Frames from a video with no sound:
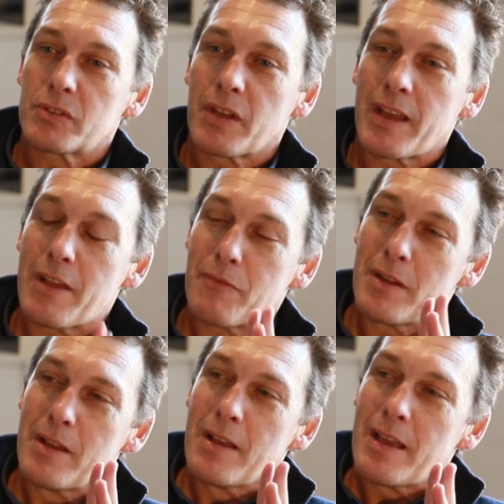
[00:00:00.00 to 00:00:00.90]
So
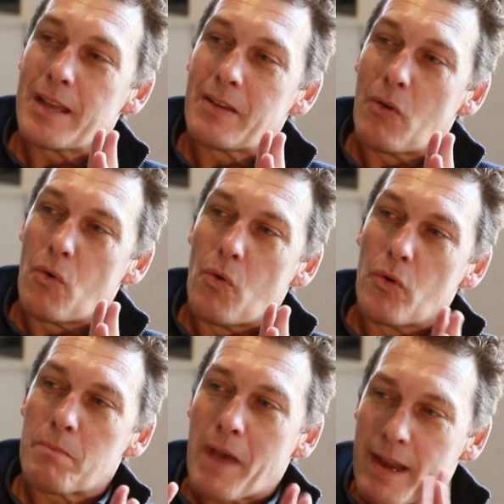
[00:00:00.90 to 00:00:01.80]
it
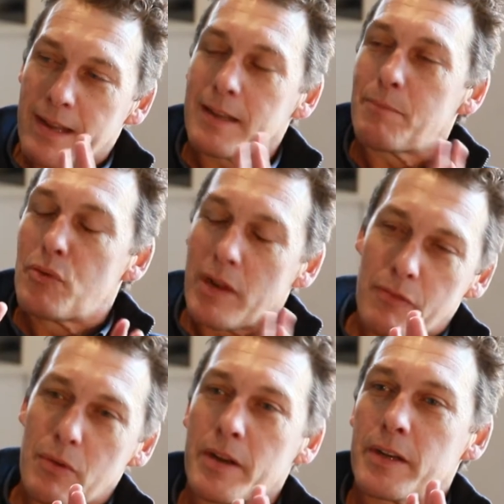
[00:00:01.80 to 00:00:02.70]
automatically put
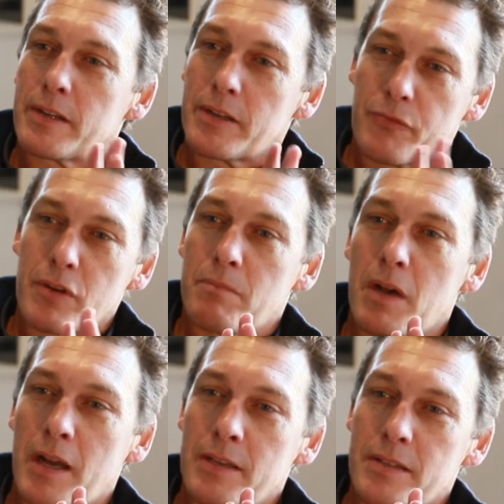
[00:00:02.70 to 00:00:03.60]
everyone in a different
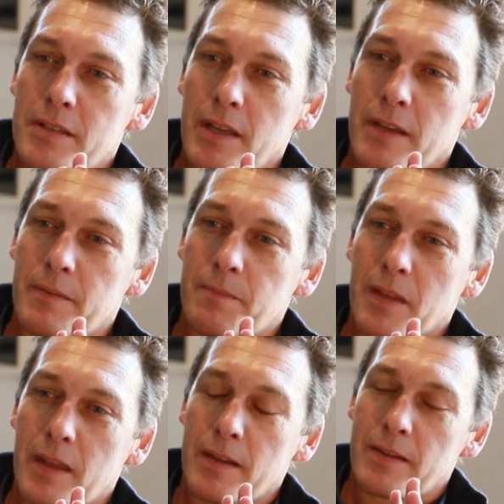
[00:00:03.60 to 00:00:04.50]
mindset,
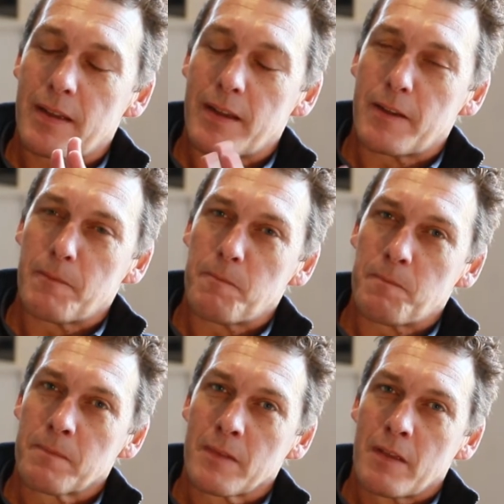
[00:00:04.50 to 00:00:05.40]
and
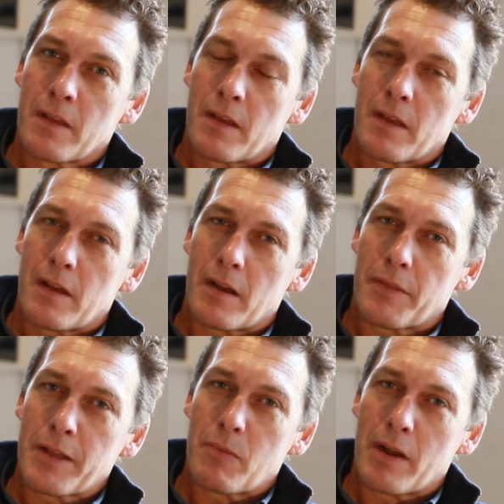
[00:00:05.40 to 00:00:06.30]
I
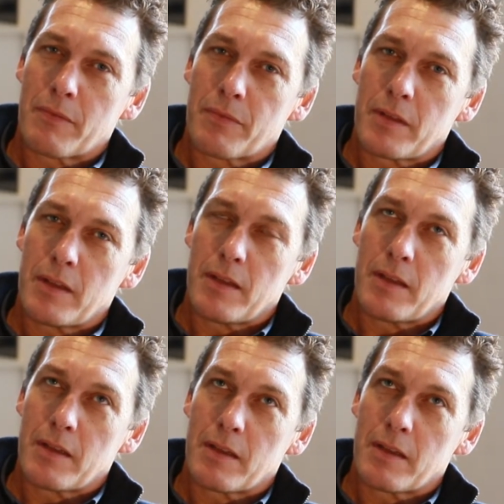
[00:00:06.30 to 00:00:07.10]
think one of the